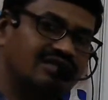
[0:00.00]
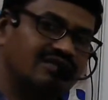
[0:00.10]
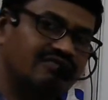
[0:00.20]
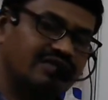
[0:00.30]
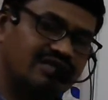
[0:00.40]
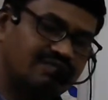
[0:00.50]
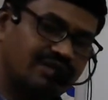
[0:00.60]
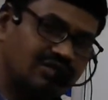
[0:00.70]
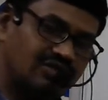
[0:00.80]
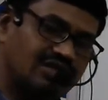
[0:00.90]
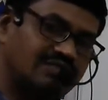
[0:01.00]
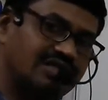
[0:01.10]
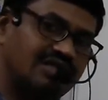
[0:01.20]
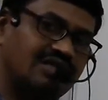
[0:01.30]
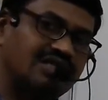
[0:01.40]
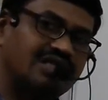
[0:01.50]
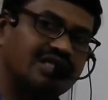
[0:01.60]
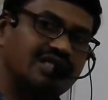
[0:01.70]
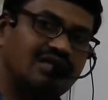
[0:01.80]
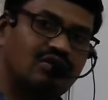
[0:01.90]
For that particular metal,
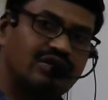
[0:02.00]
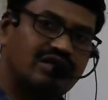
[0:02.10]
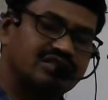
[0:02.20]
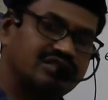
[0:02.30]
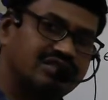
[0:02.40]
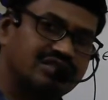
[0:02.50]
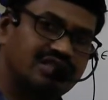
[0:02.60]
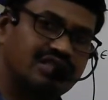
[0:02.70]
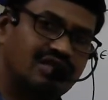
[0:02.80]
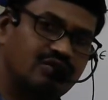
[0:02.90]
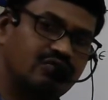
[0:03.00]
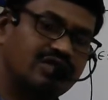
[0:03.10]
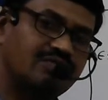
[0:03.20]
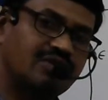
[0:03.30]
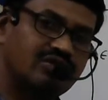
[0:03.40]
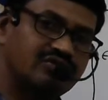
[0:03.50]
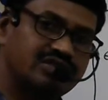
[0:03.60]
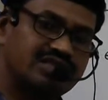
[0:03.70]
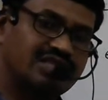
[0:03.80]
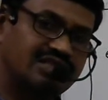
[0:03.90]
in lower oxidation state, how we can pronounce
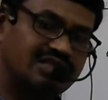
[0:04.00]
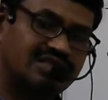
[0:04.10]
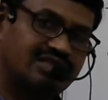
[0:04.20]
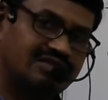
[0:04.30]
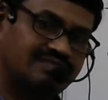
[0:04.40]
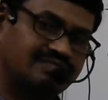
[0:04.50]
it